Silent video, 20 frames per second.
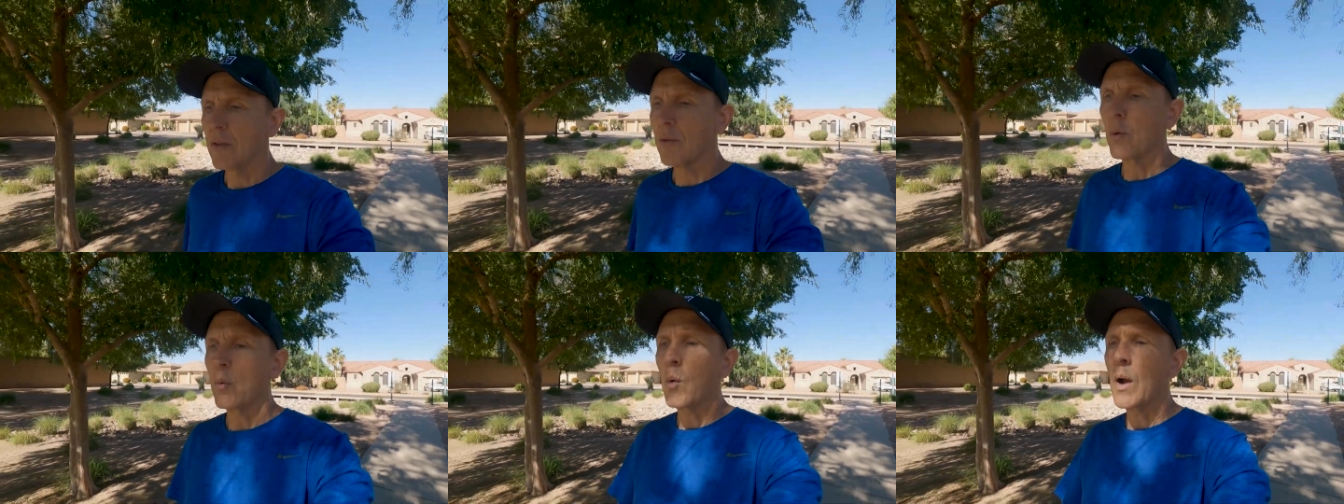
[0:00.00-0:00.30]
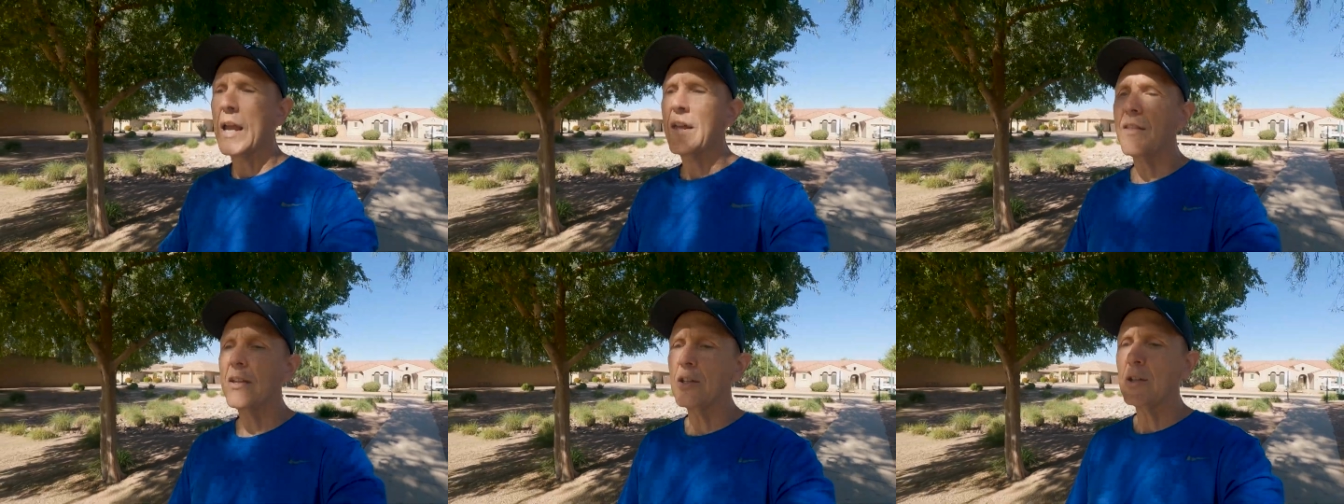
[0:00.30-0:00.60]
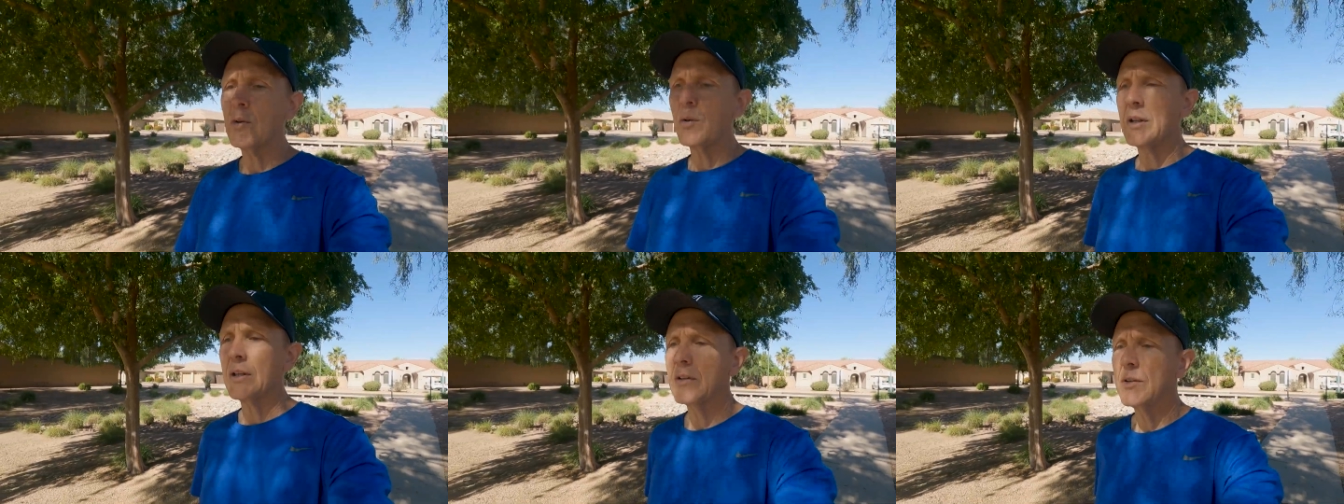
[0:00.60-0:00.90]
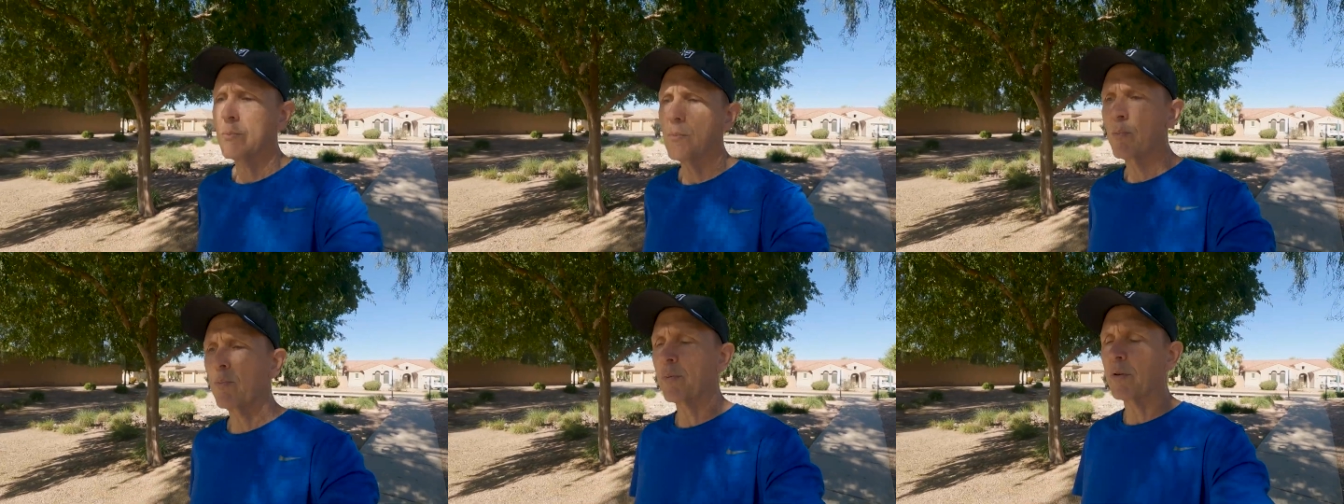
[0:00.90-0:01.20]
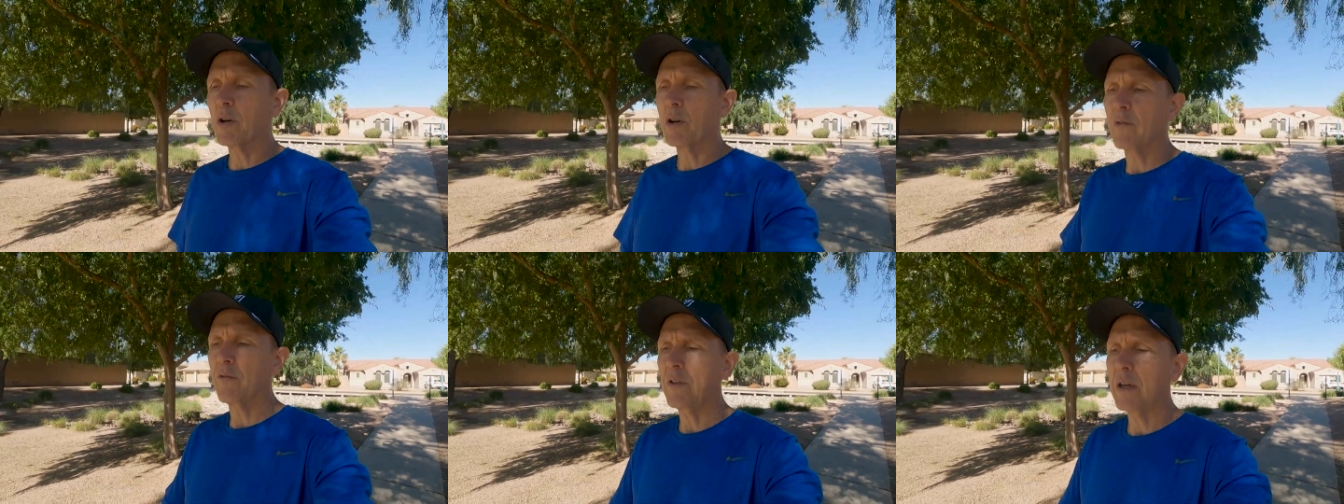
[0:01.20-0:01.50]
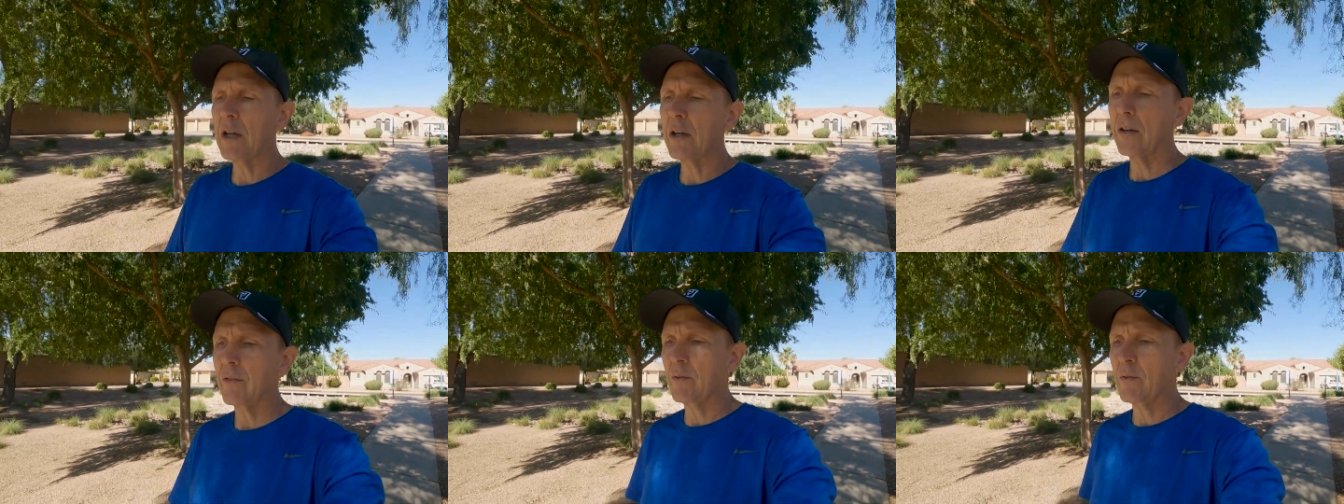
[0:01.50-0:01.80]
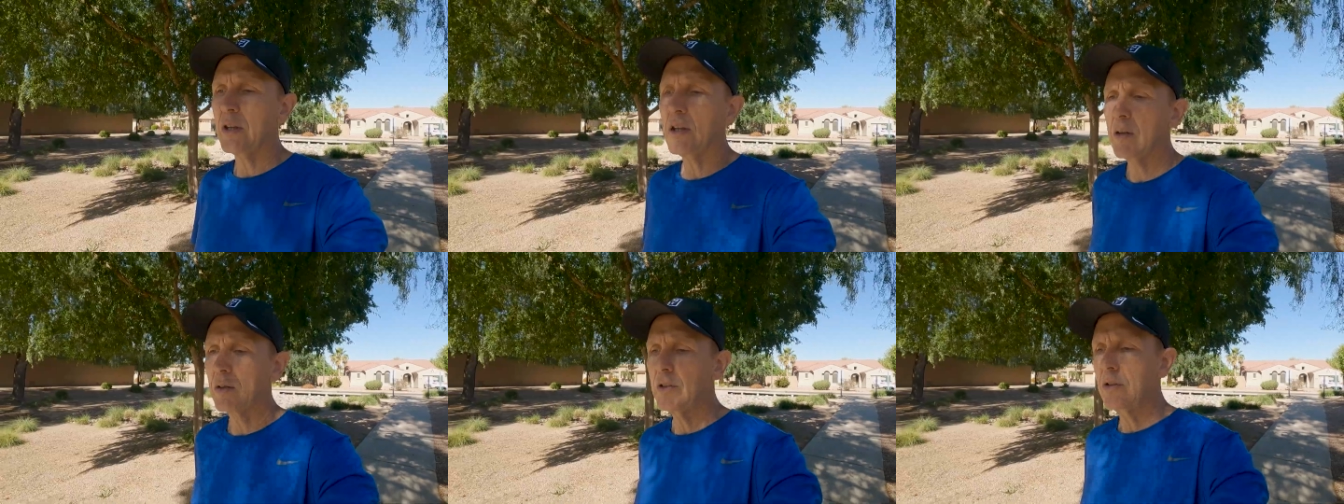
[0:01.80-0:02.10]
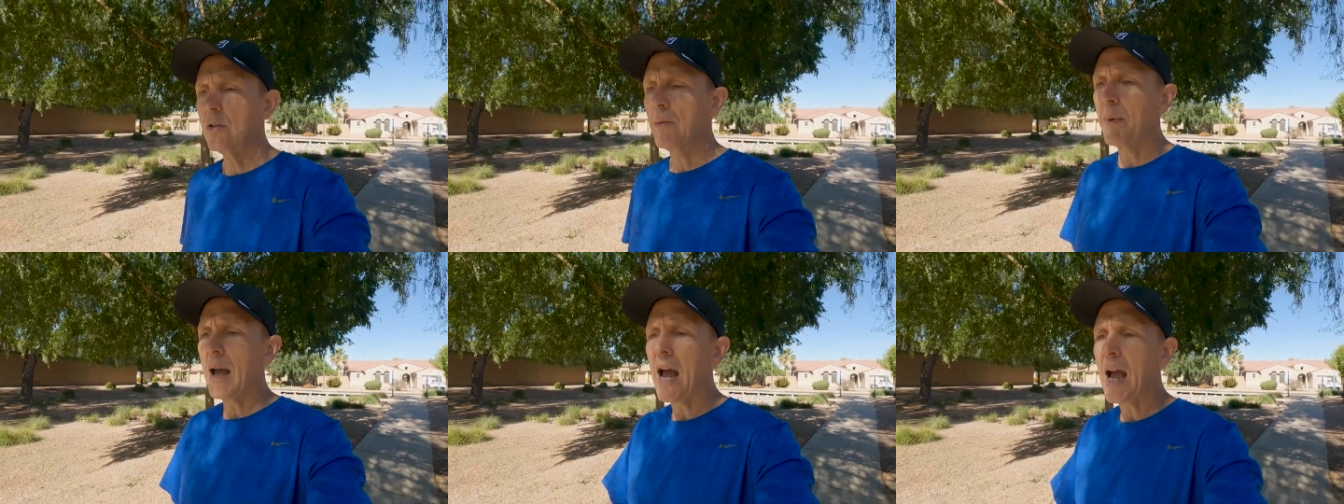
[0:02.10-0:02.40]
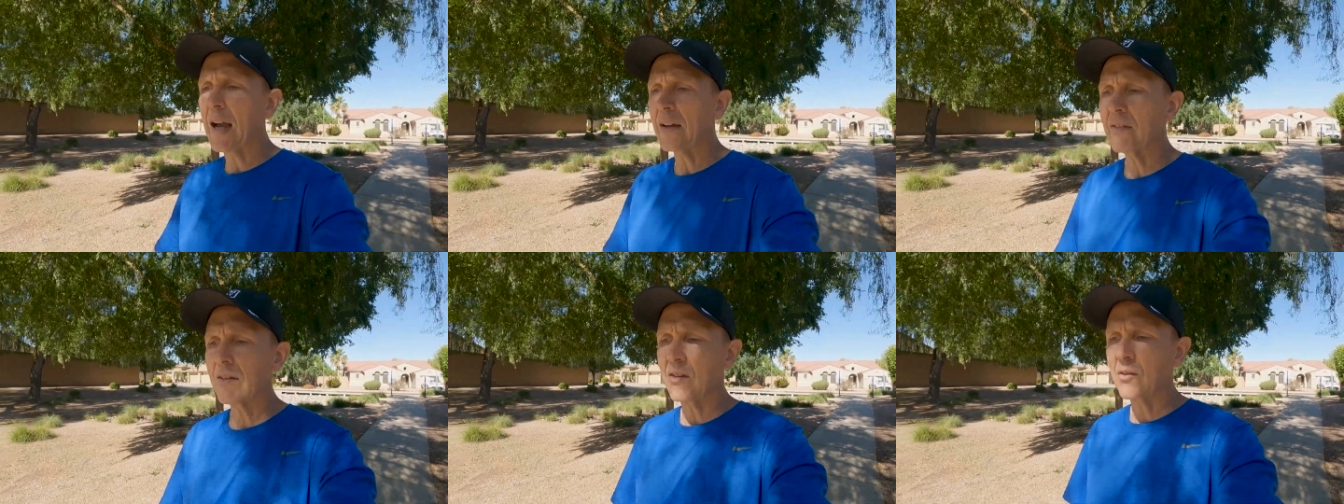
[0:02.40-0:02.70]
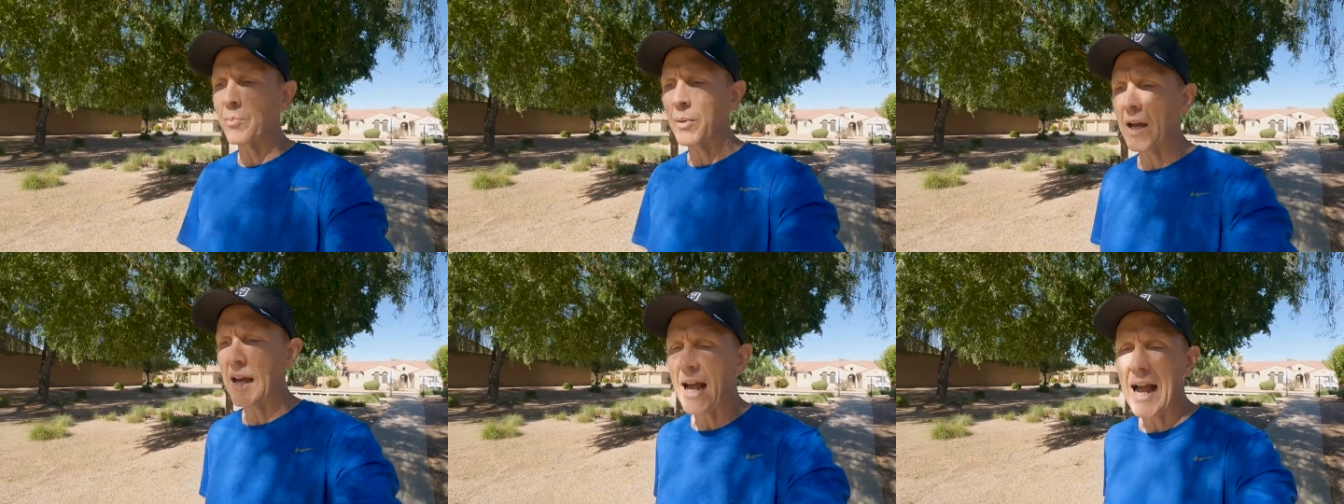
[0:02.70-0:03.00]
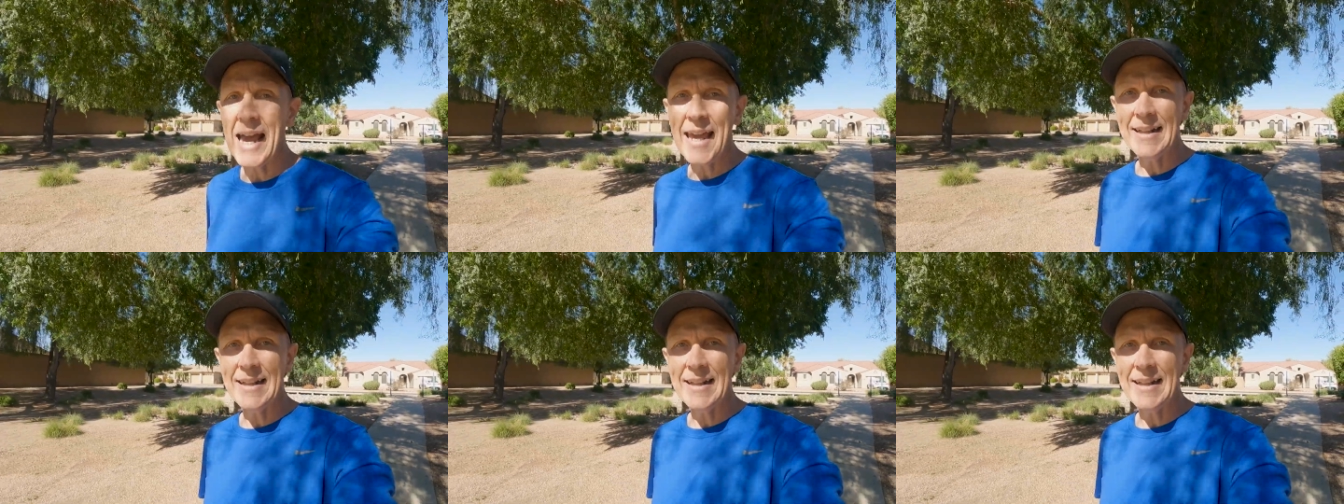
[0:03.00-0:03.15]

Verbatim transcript: The way that you improve V O two max is by